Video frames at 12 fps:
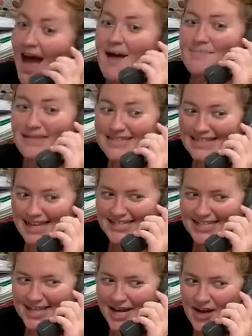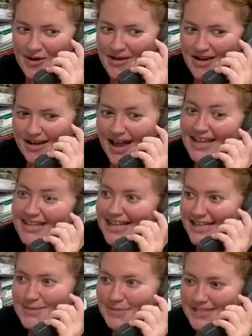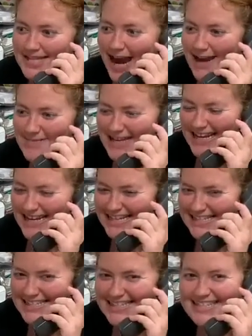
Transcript: Miss Lestico, guess what time it is?